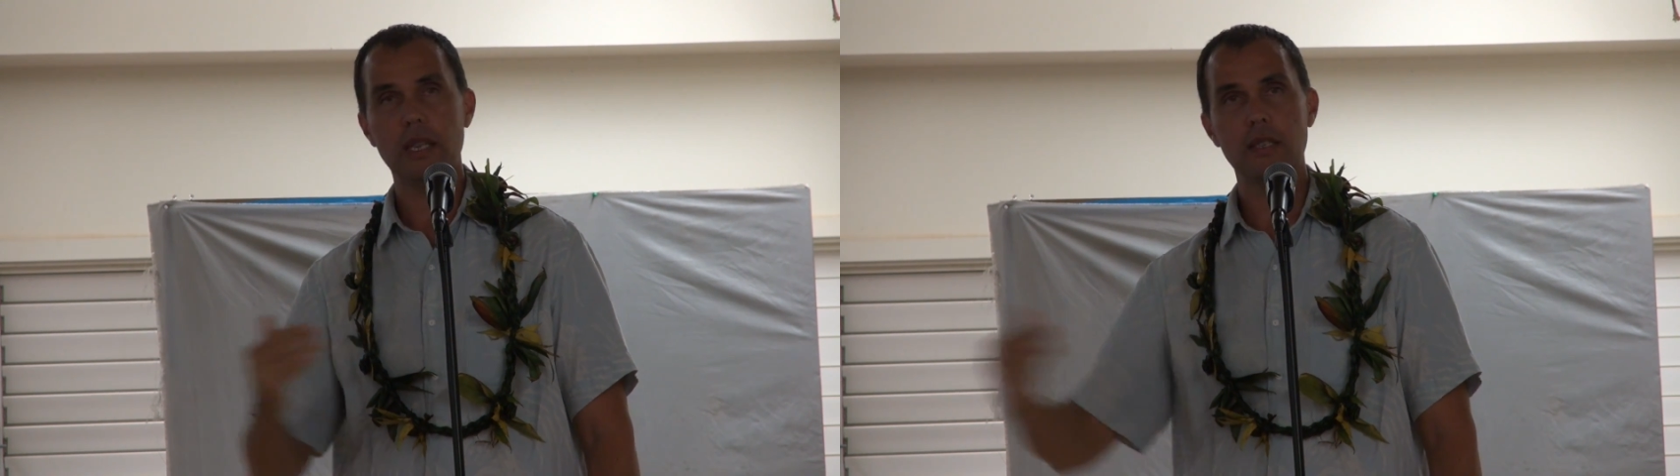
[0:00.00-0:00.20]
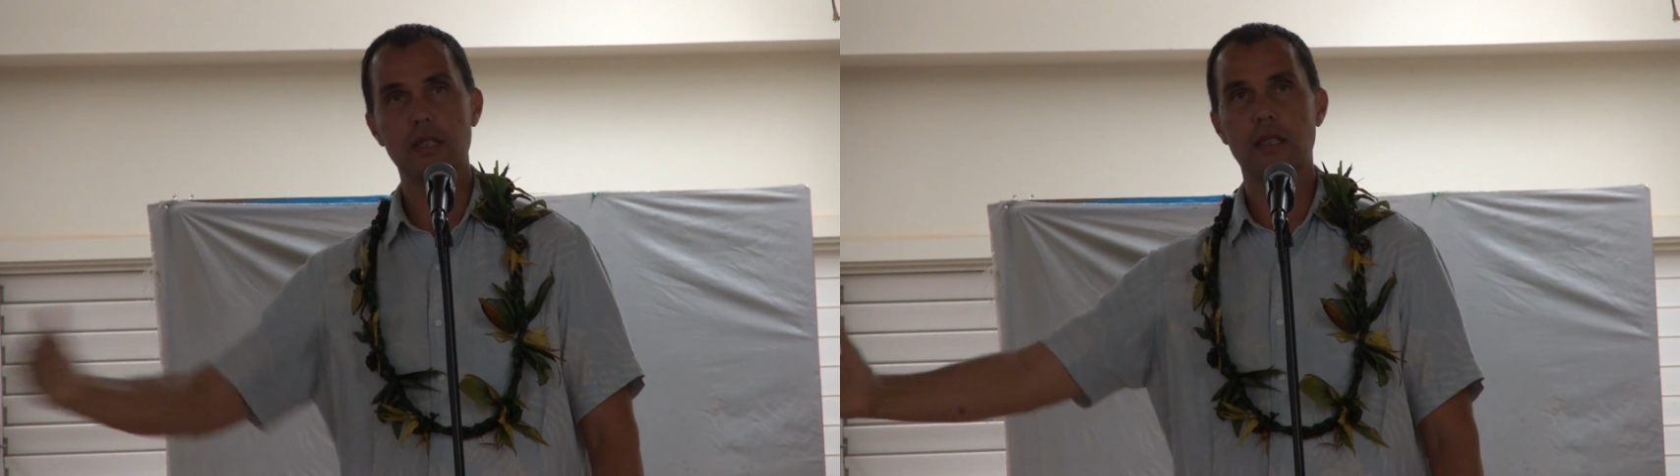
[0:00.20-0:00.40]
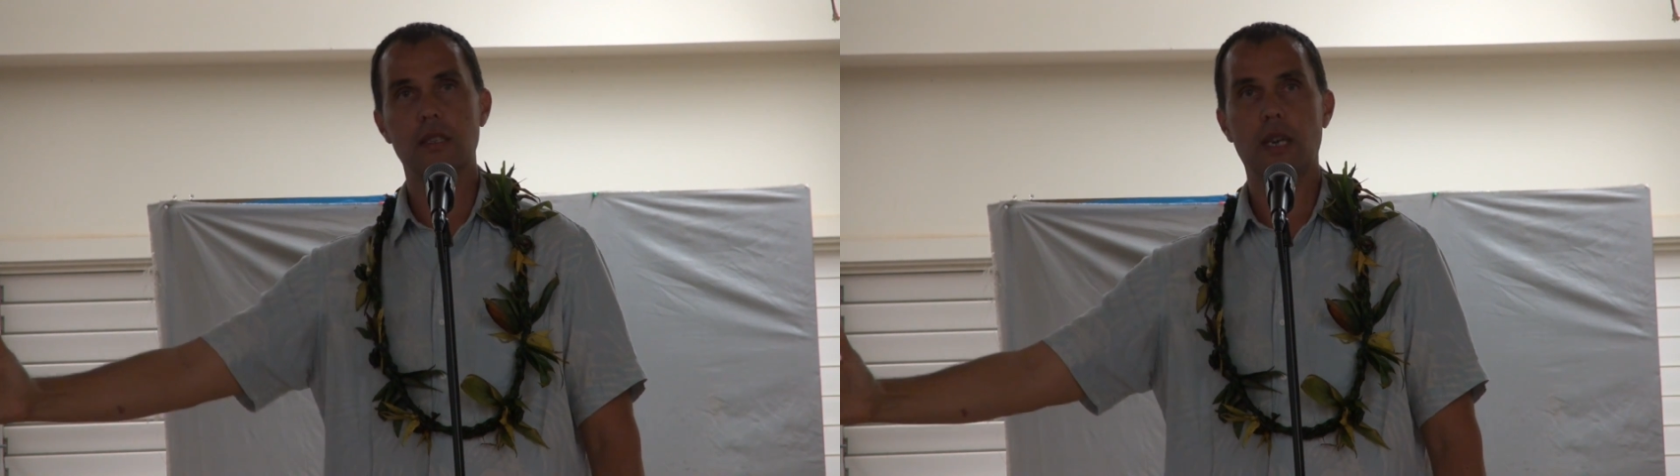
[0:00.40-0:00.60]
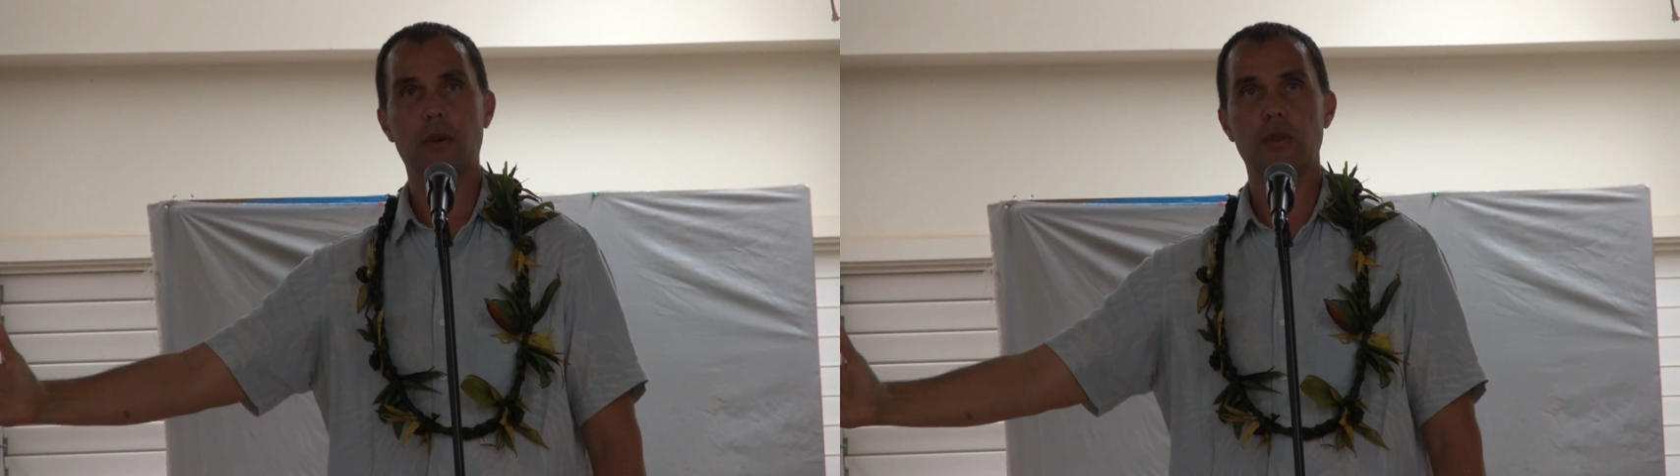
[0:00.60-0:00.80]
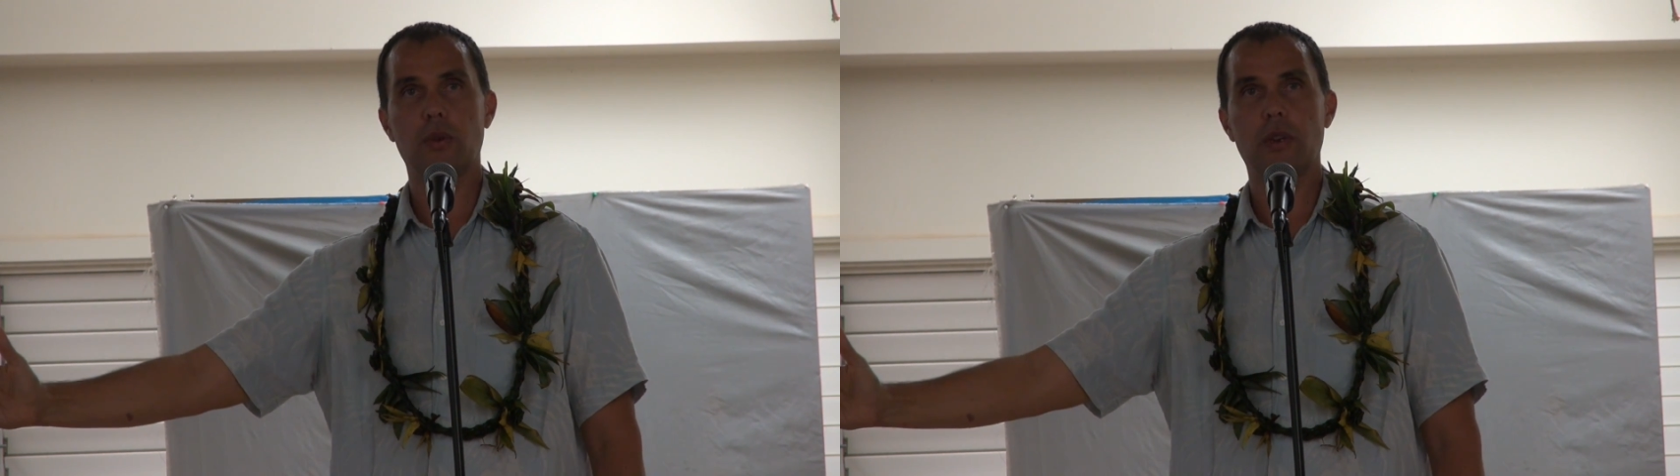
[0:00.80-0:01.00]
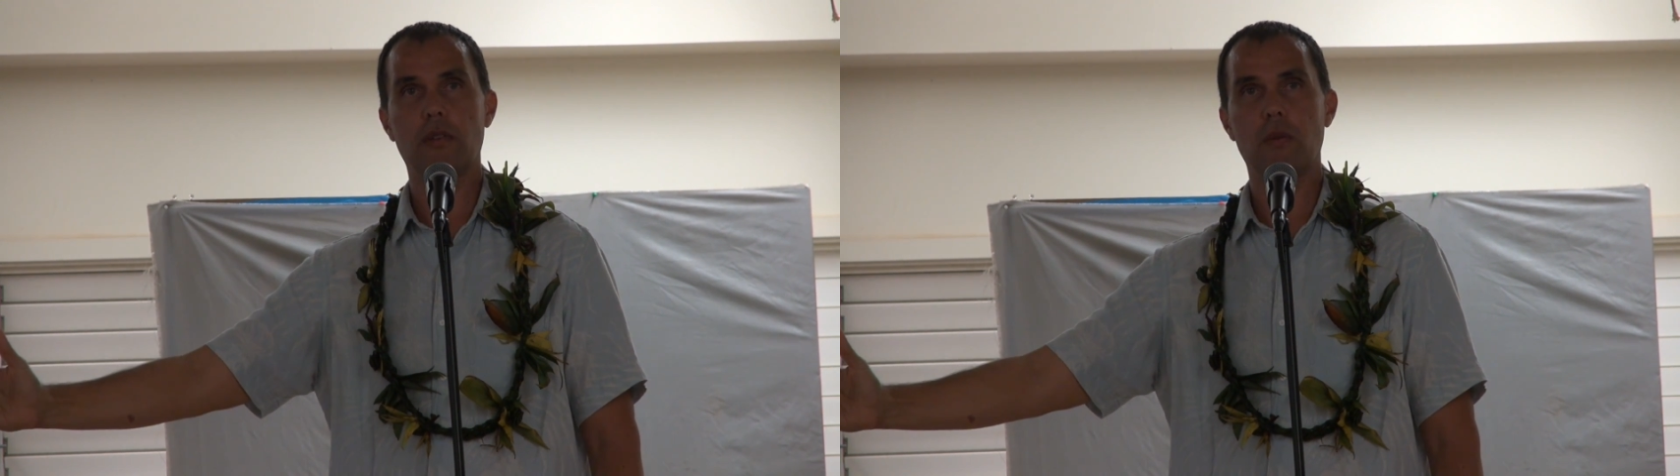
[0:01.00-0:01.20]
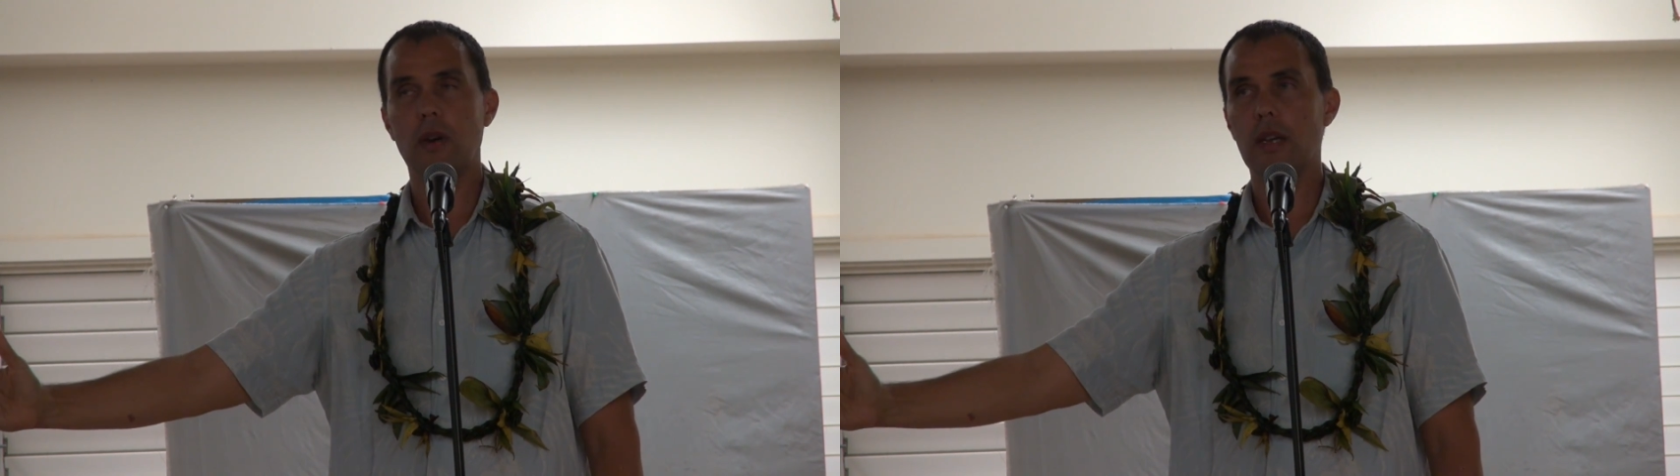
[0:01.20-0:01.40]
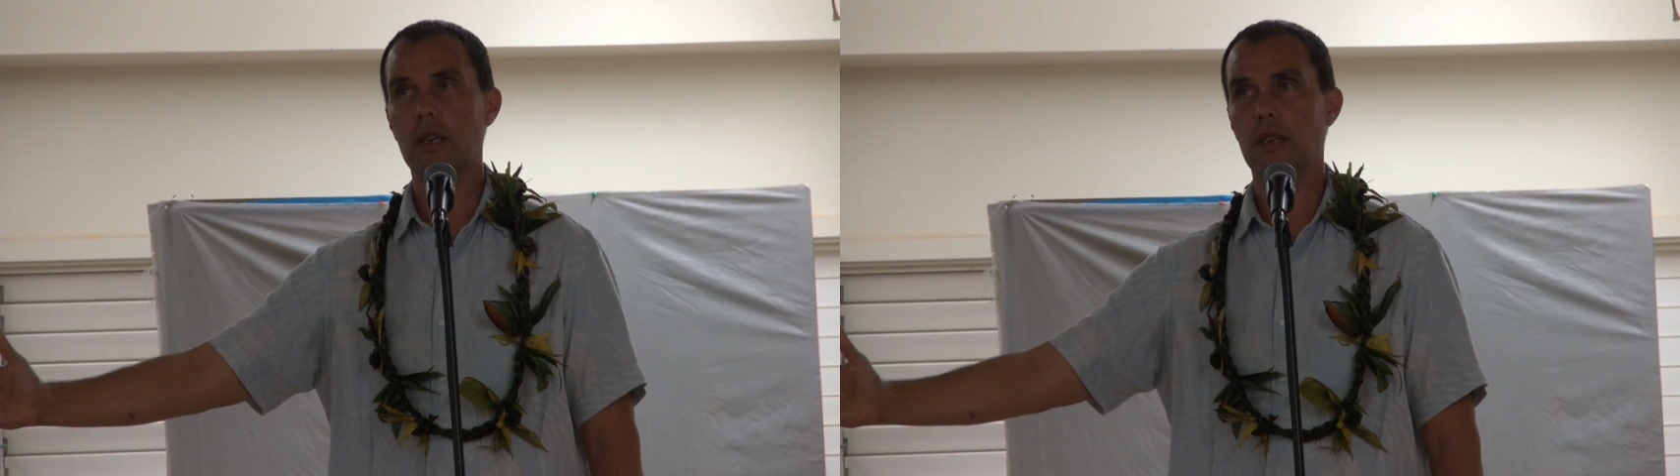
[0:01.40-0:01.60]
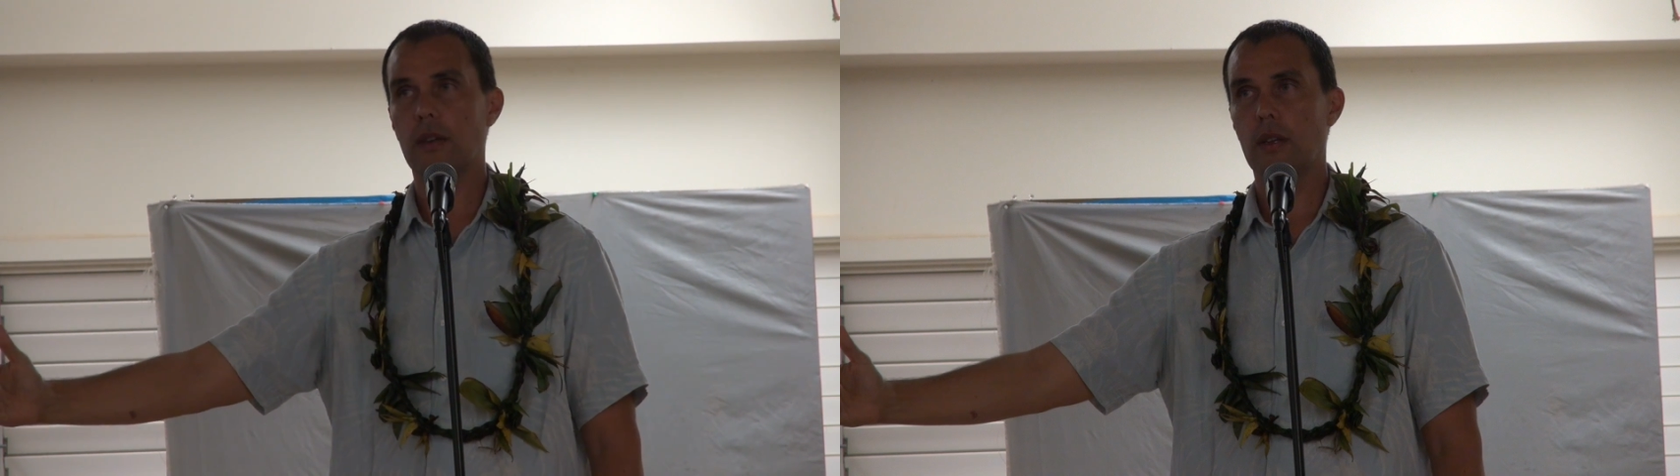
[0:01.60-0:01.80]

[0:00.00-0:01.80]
into the territory of Hawaii.